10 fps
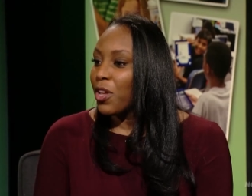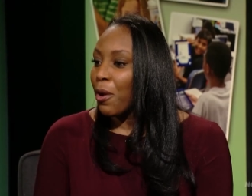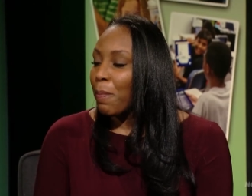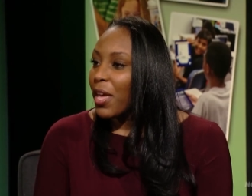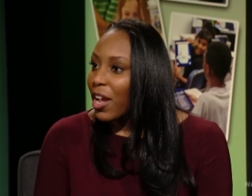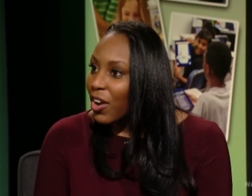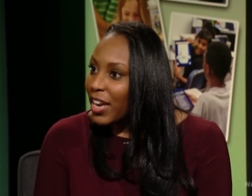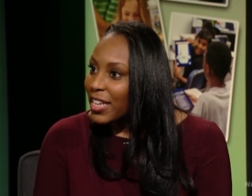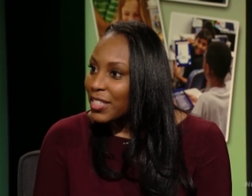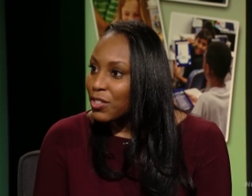there are
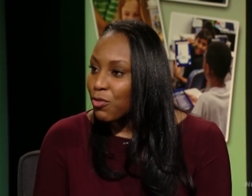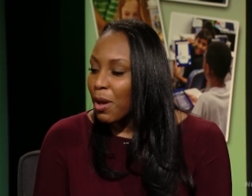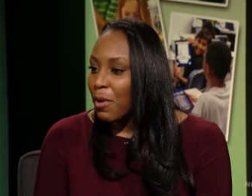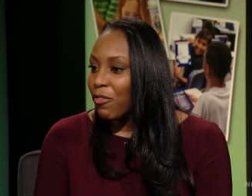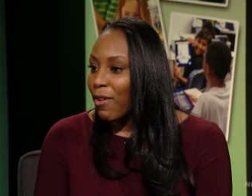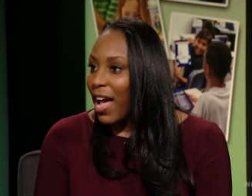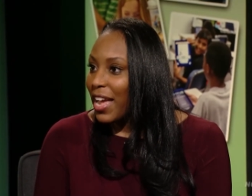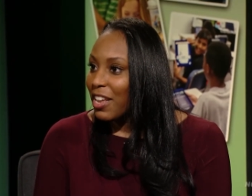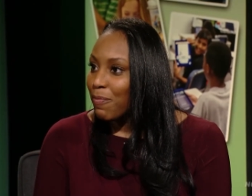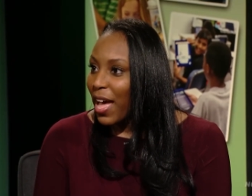parents from a
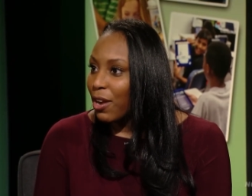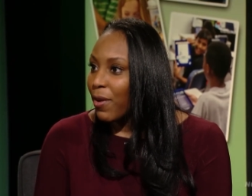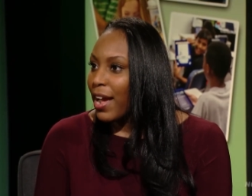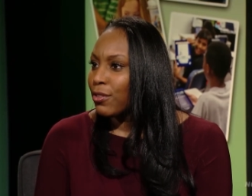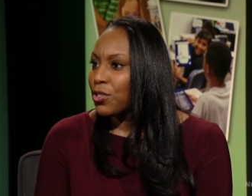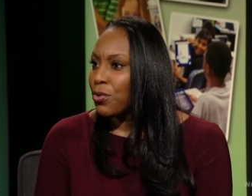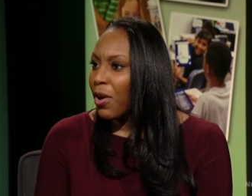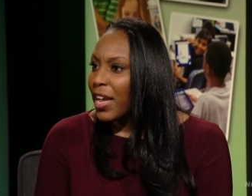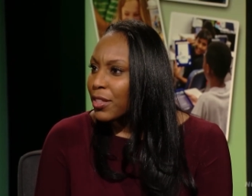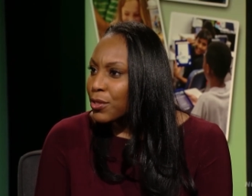variety of backgrounds who
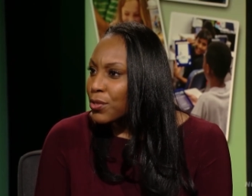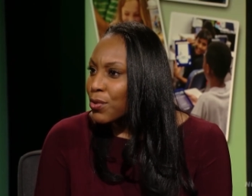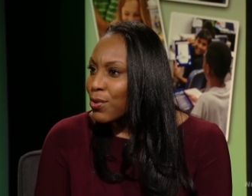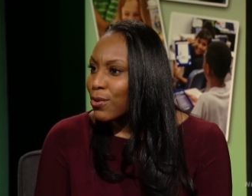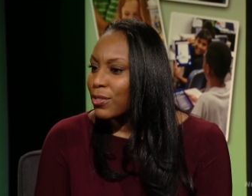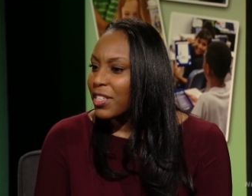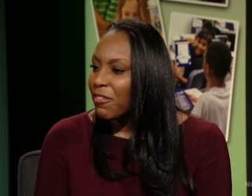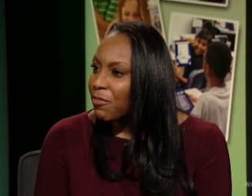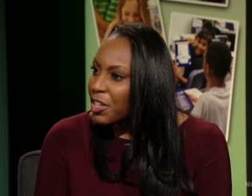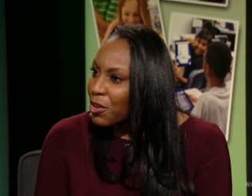are in the schools,
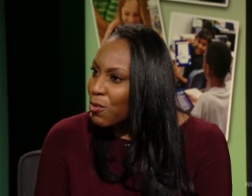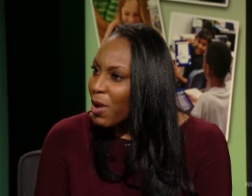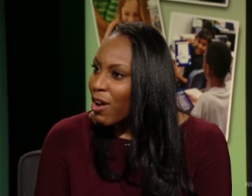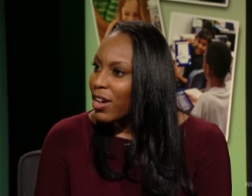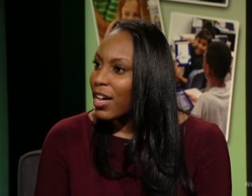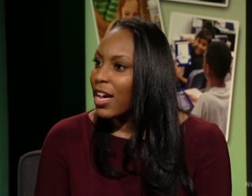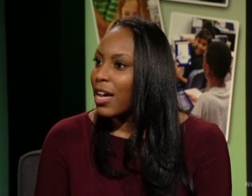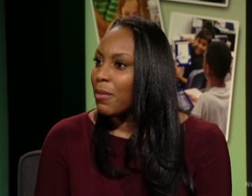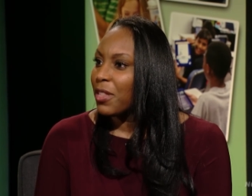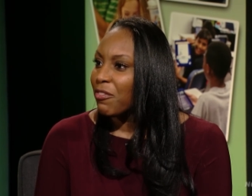they feel
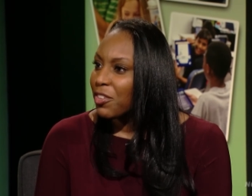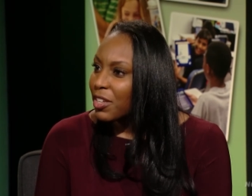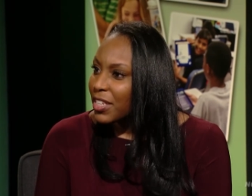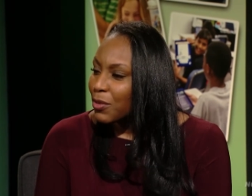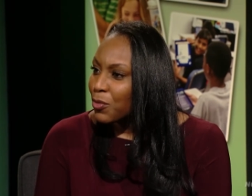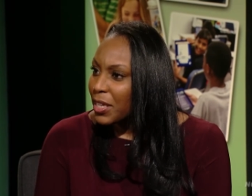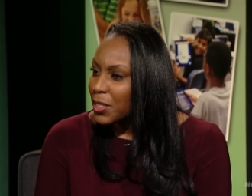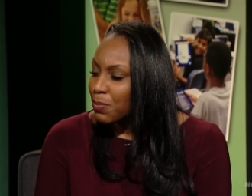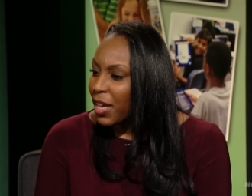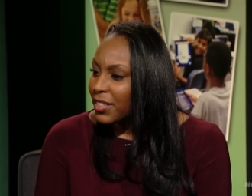welcome, they feel like
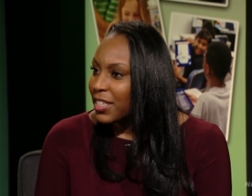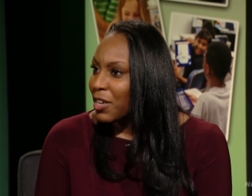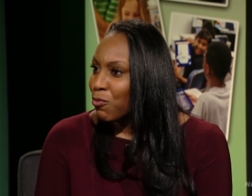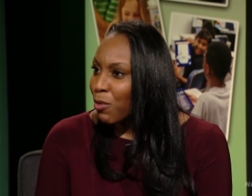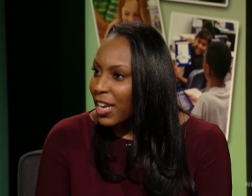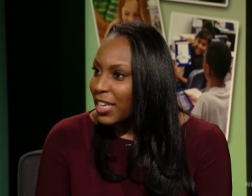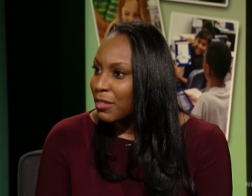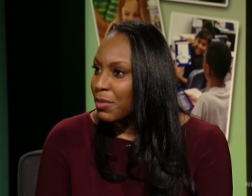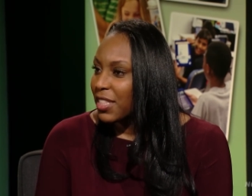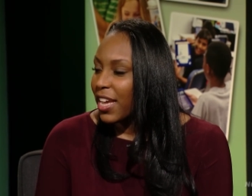expected and ready
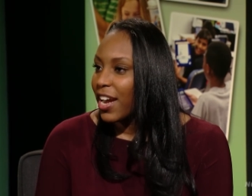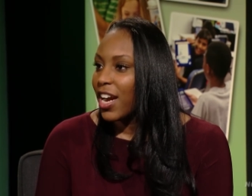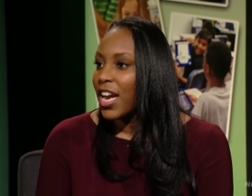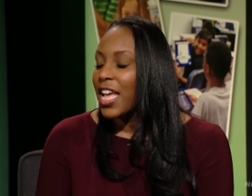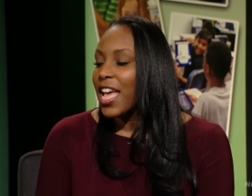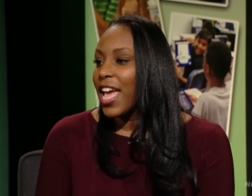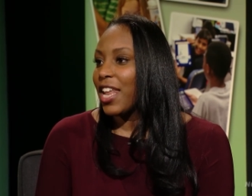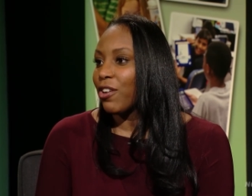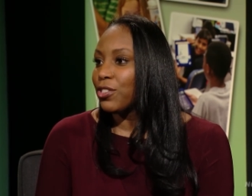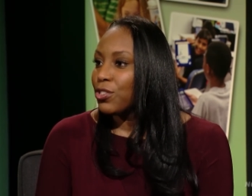to be there.
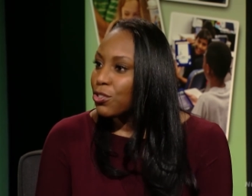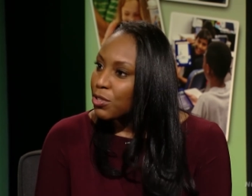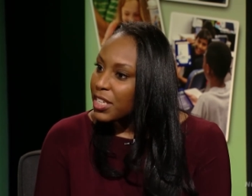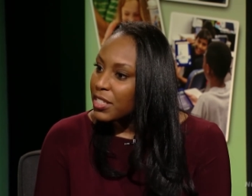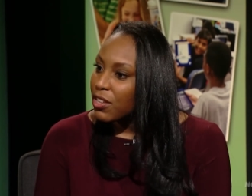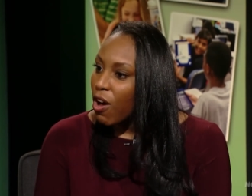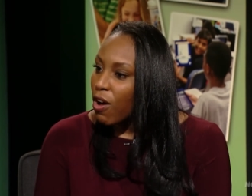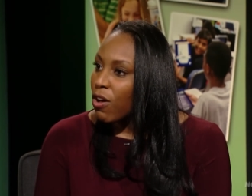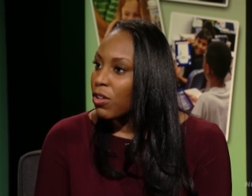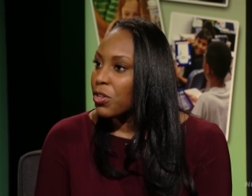And our students
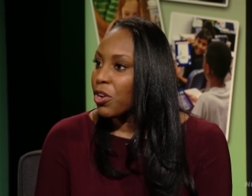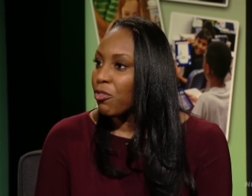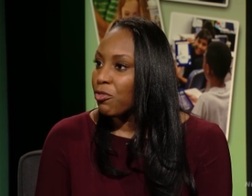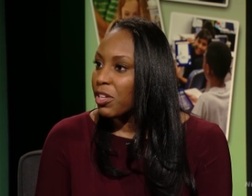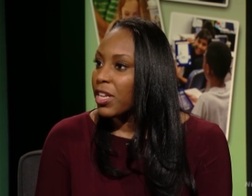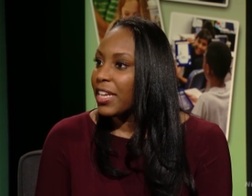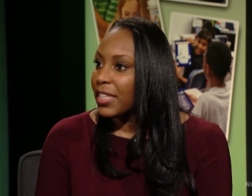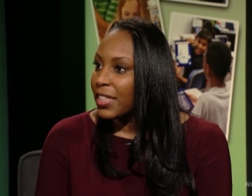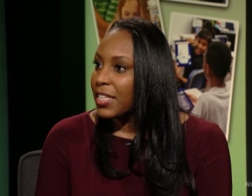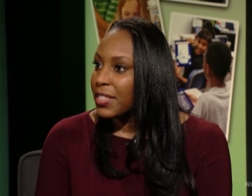all, you know, feel
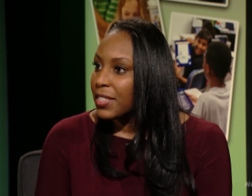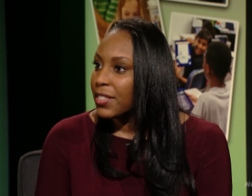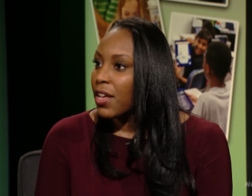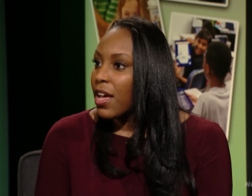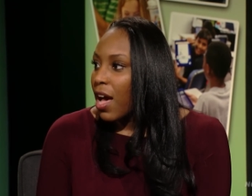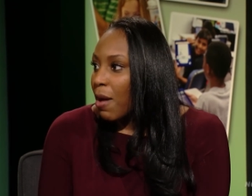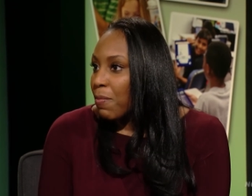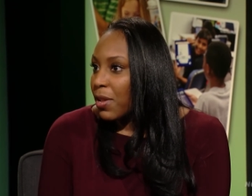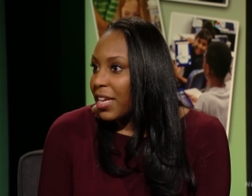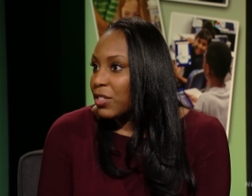like that this is a
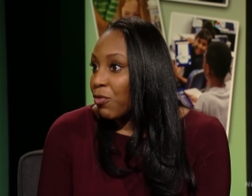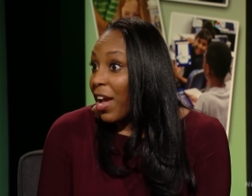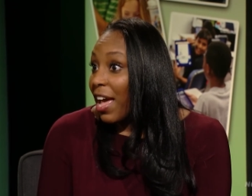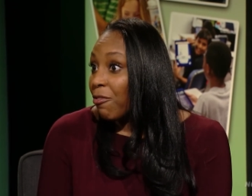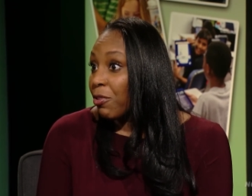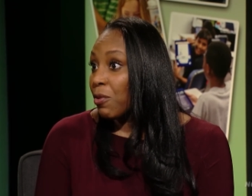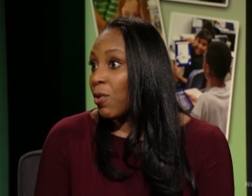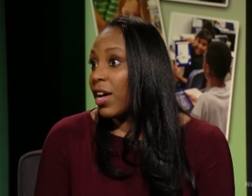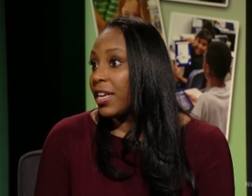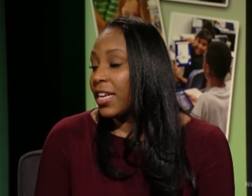place for
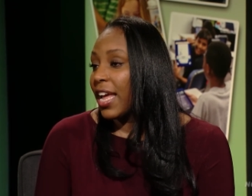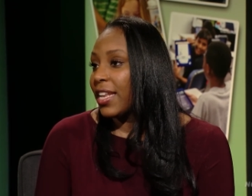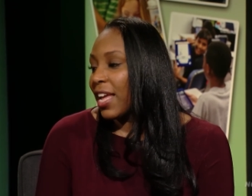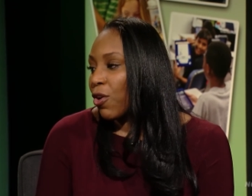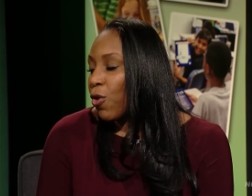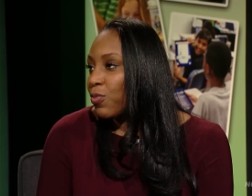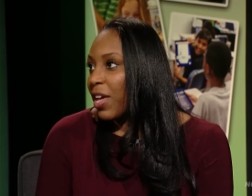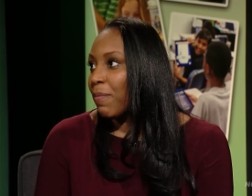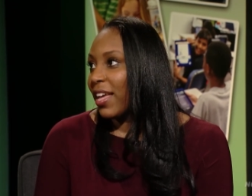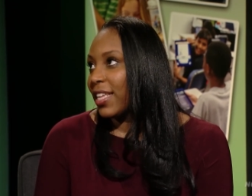everyone. And I, I hope
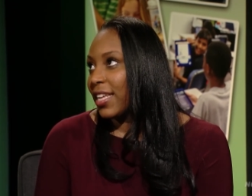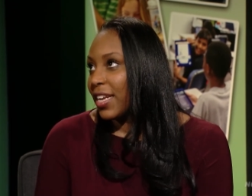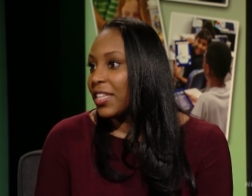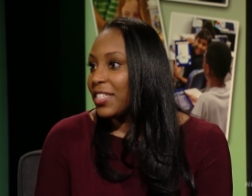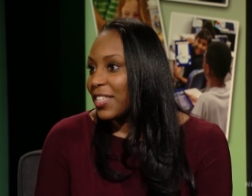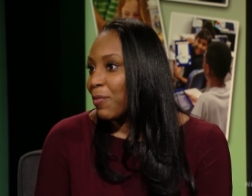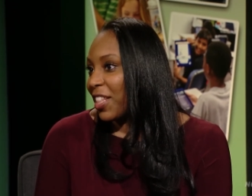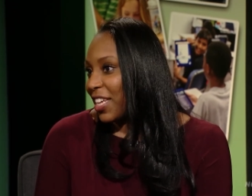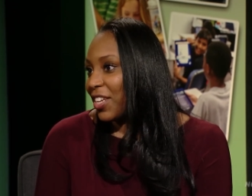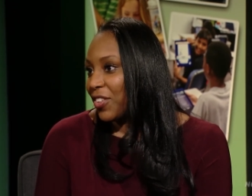that by the end, at least
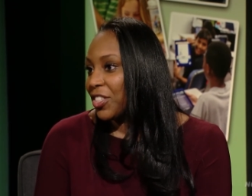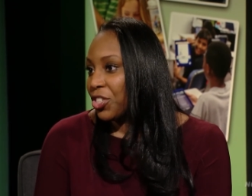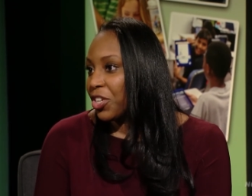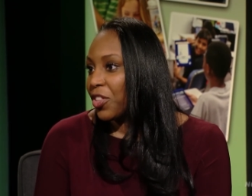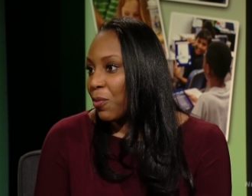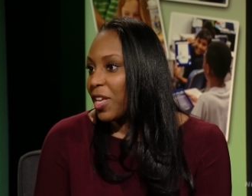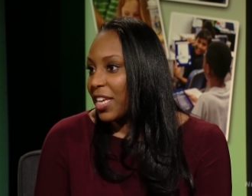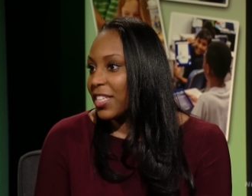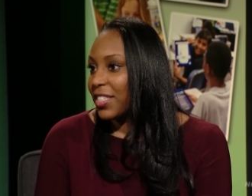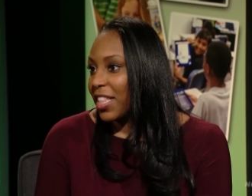by the end of this year, that we
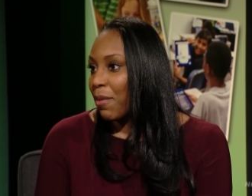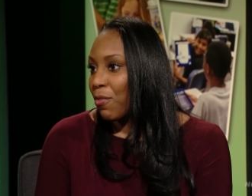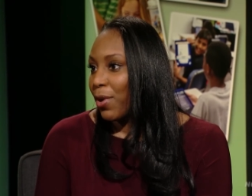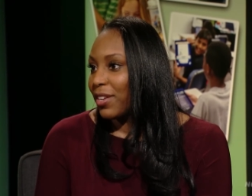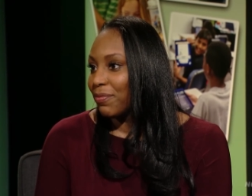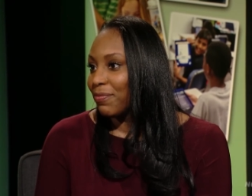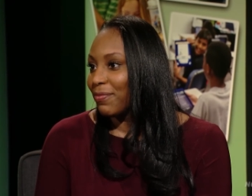can get to that point.